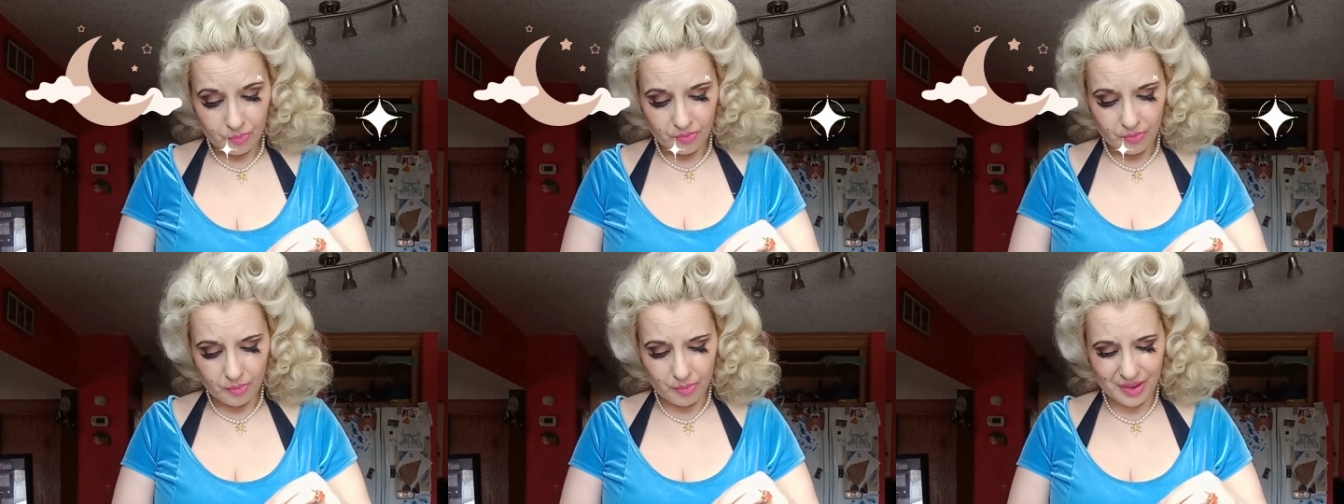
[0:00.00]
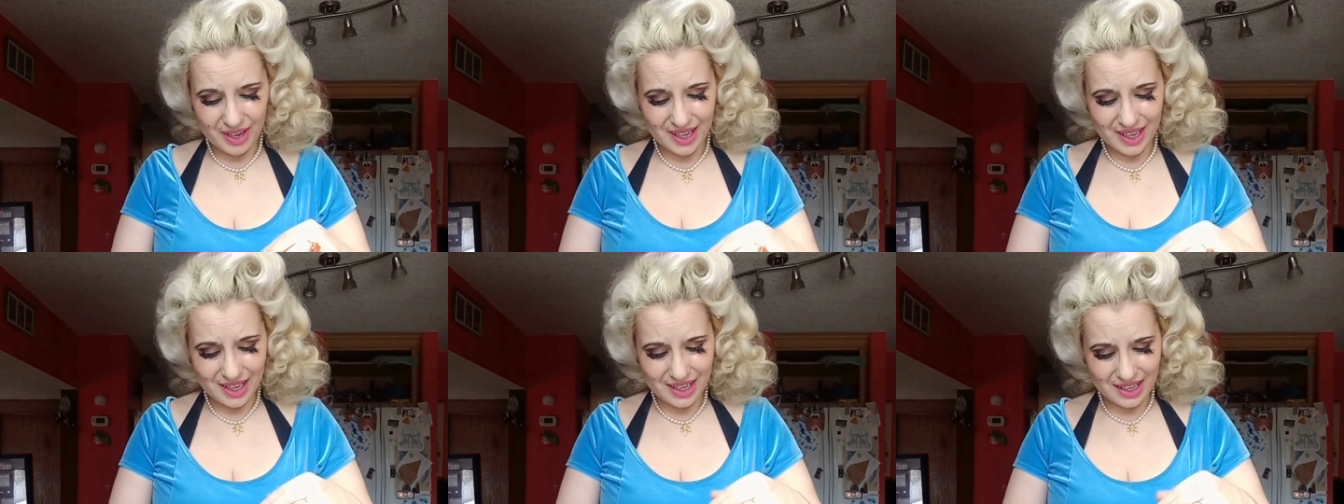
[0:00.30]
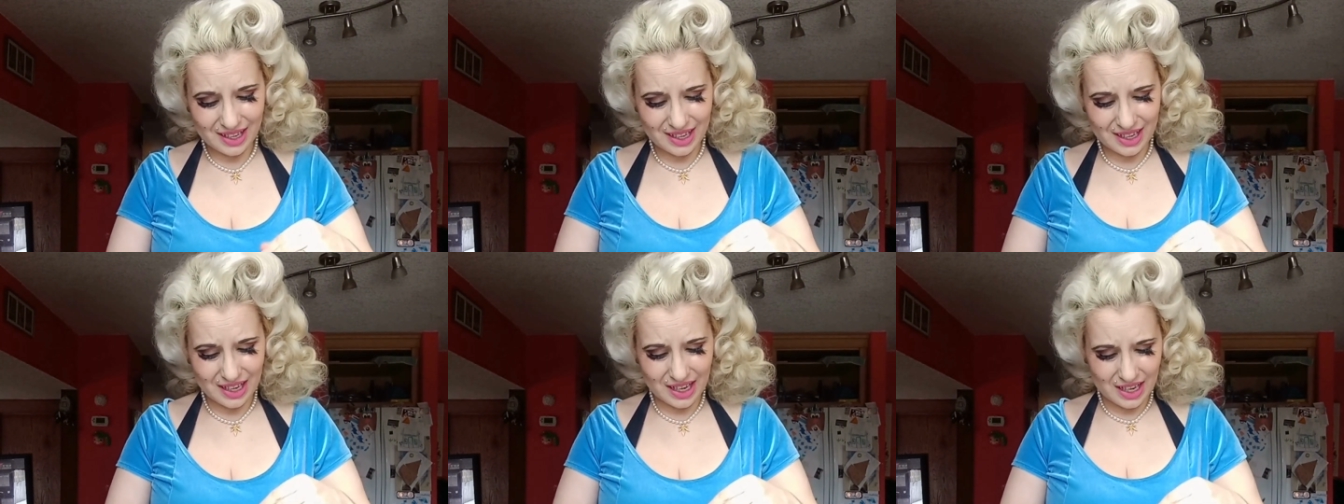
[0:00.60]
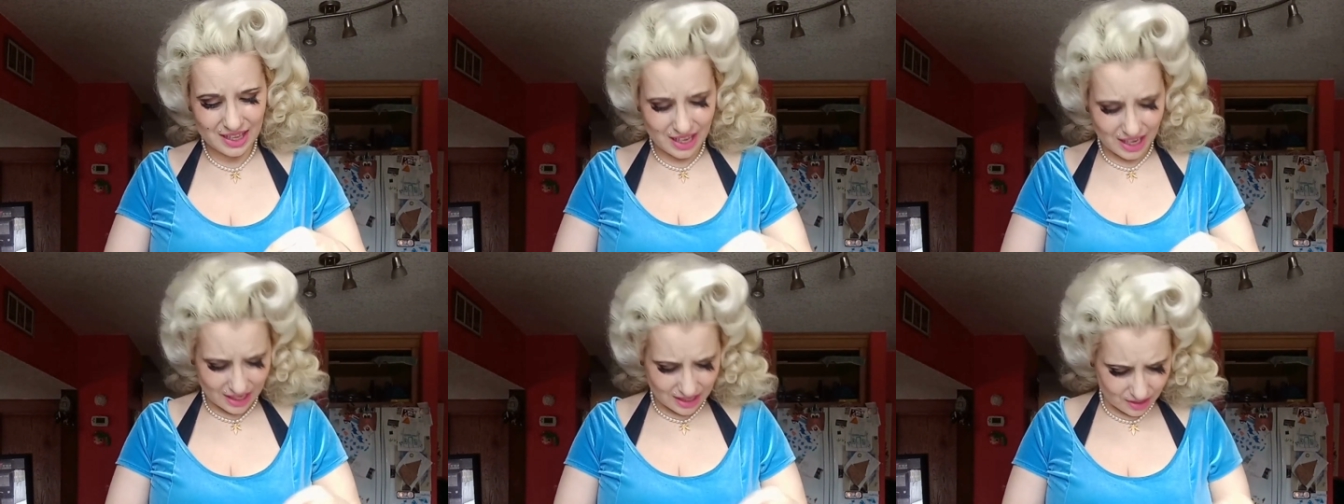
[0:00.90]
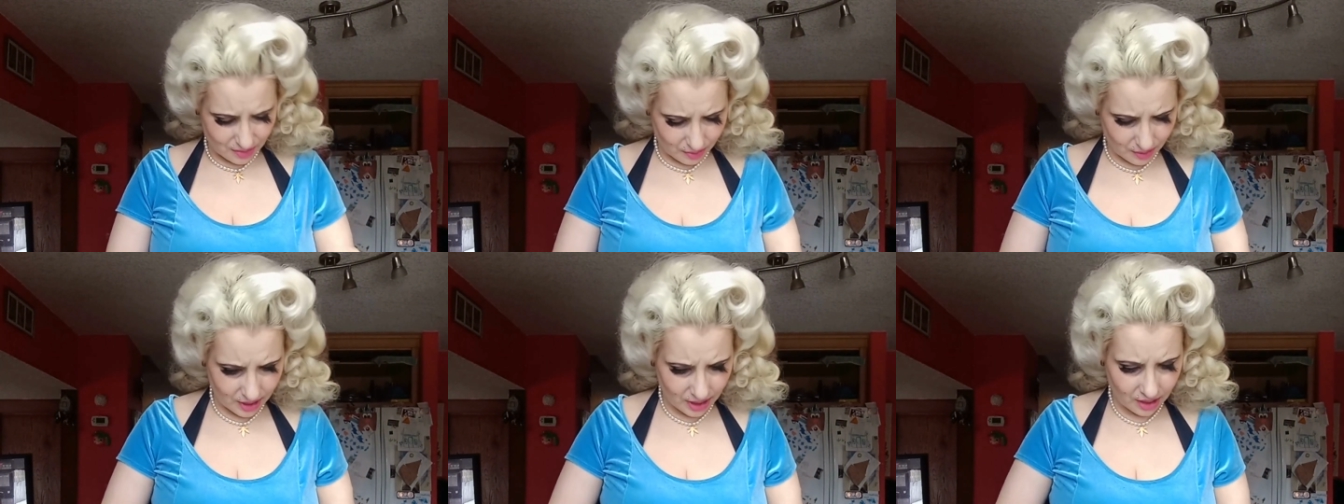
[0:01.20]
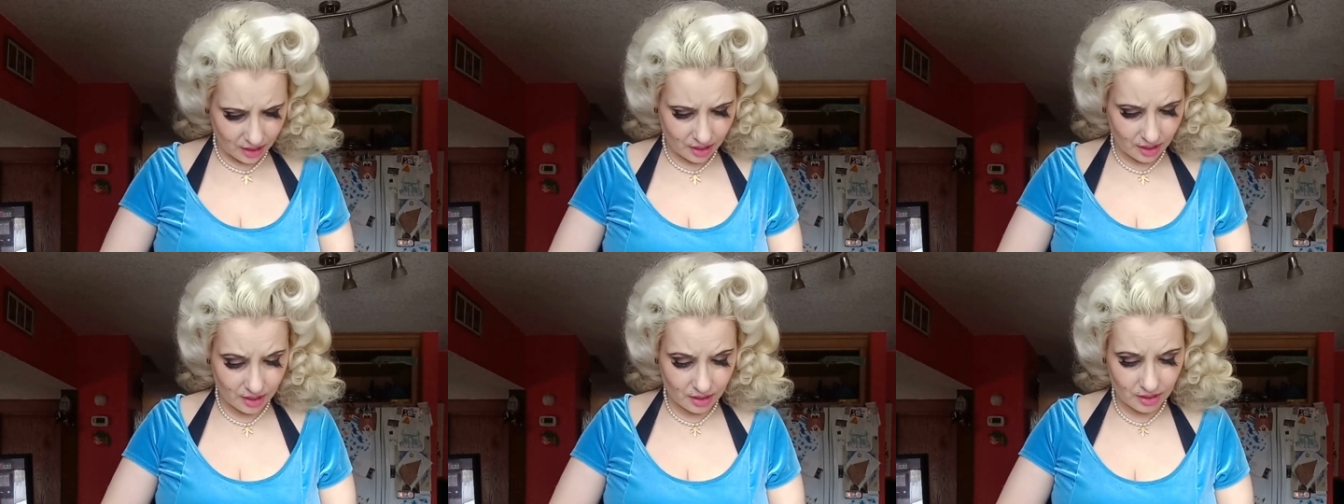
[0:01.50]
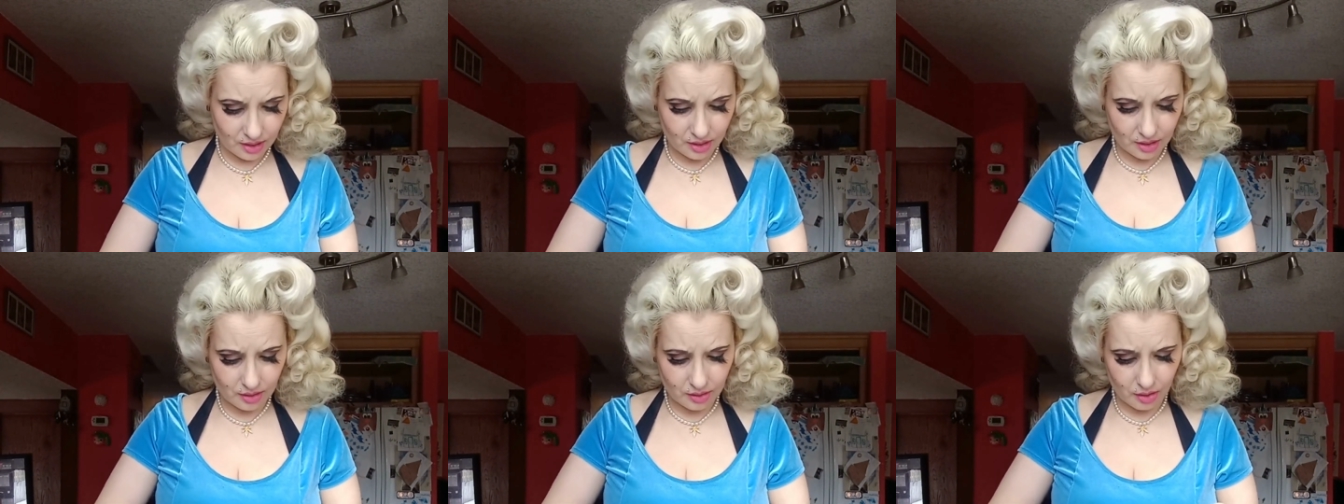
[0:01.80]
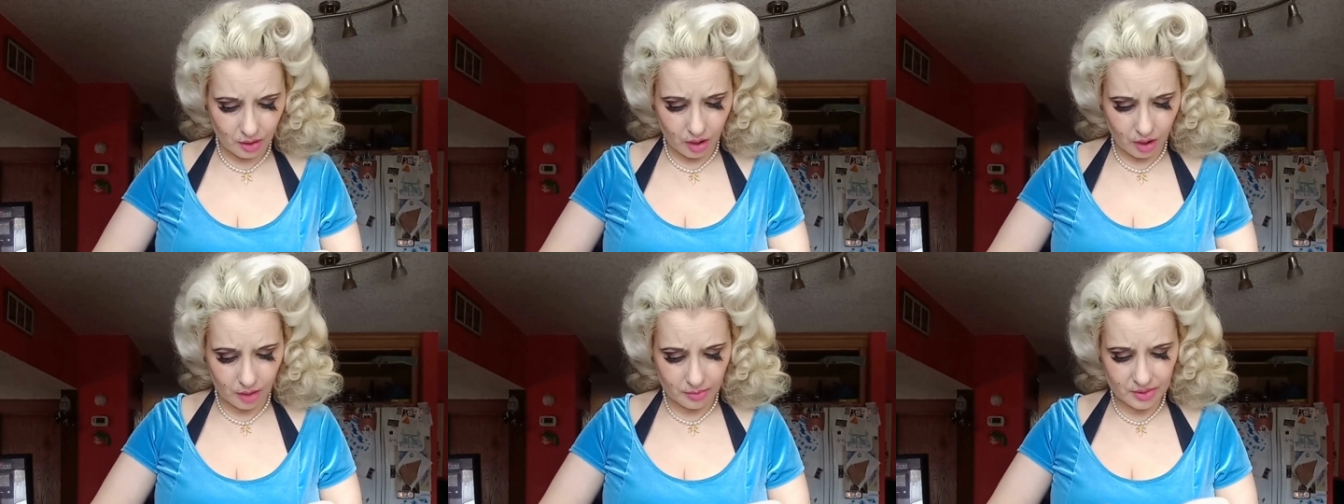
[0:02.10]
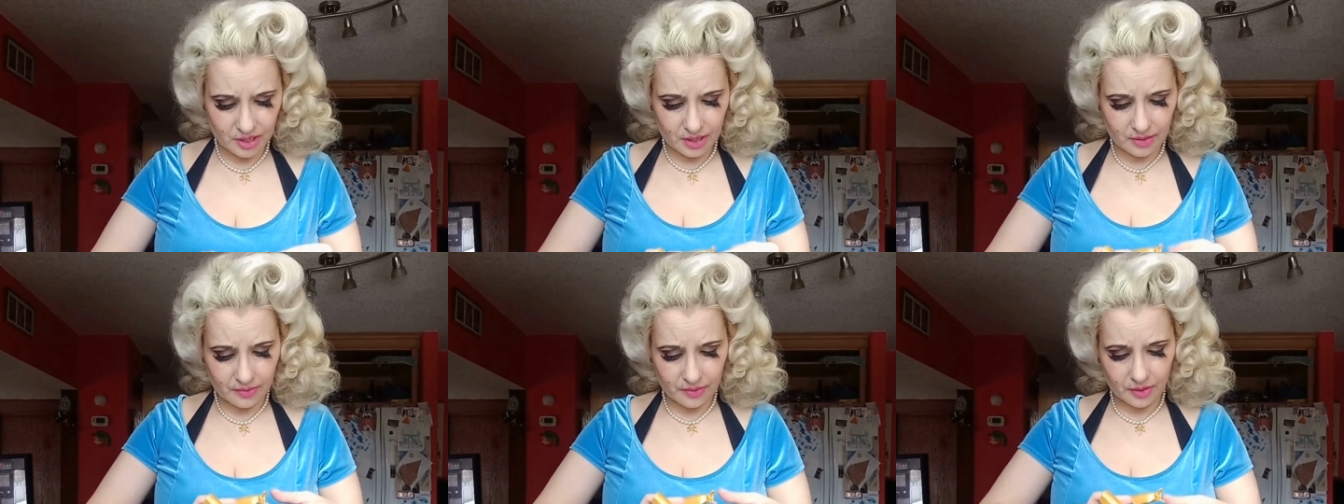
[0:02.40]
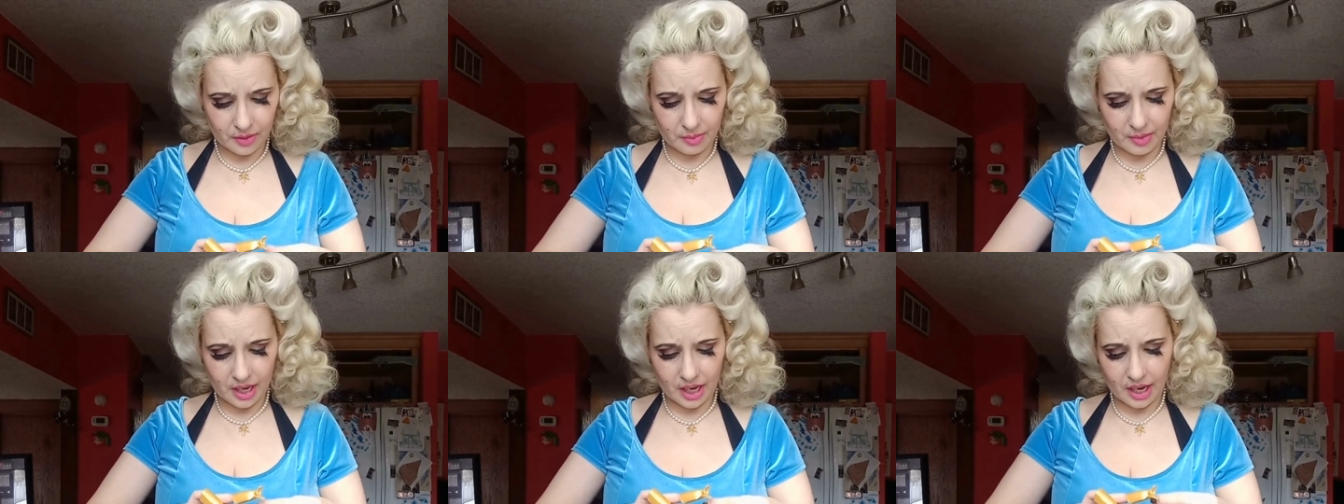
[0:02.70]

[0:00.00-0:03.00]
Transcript: but that's really not an option for me.